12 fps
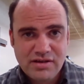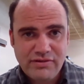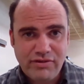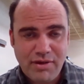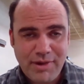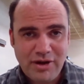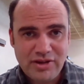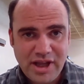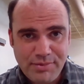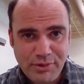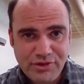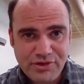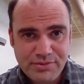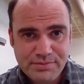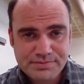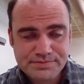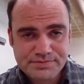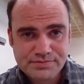from our labors,
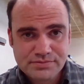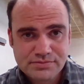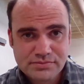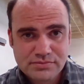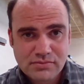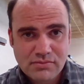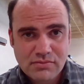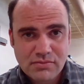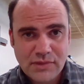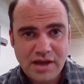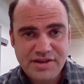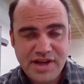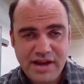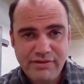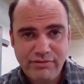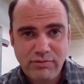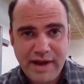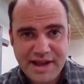a day
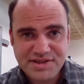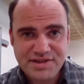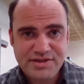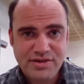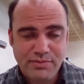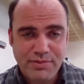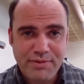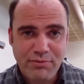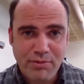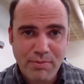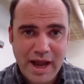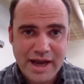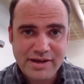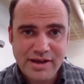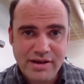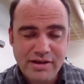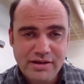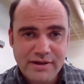of rest to be
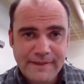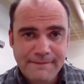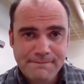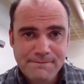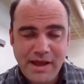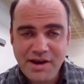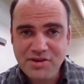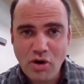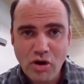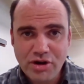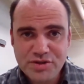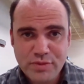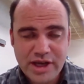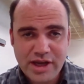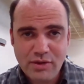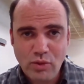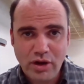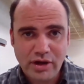reminded that as hard as we
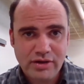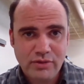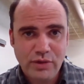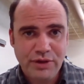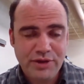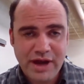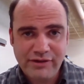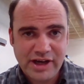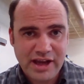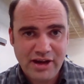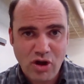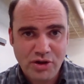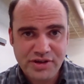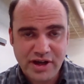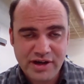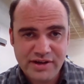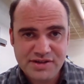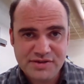can work, we'll never get it all
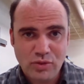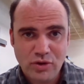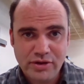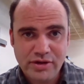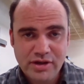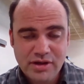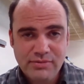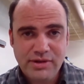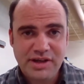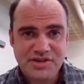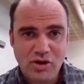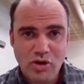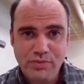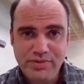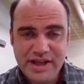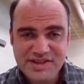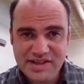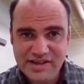done in this world because our hope
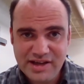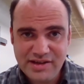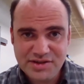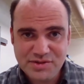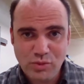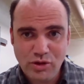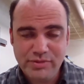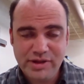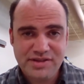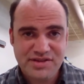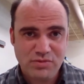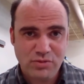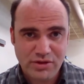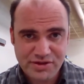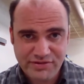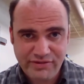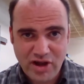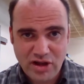isn't in this world because this world
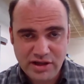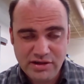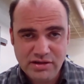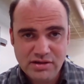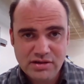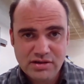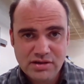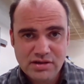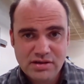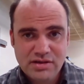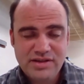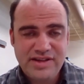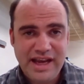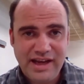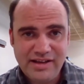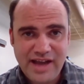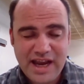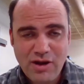has fallen. Take
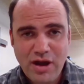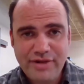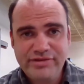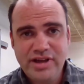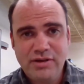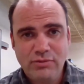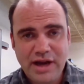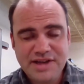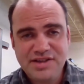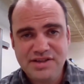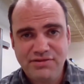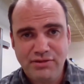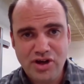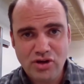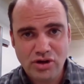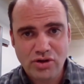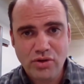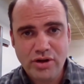a day off and rest. It's for
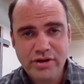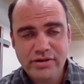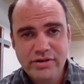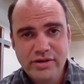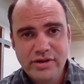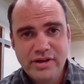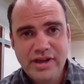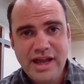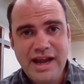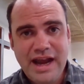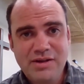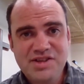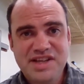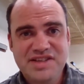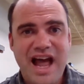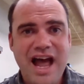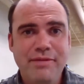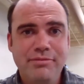your good. And now he says,
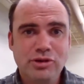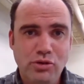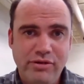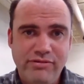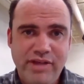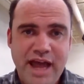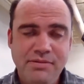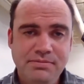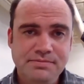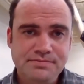I am Lord of that.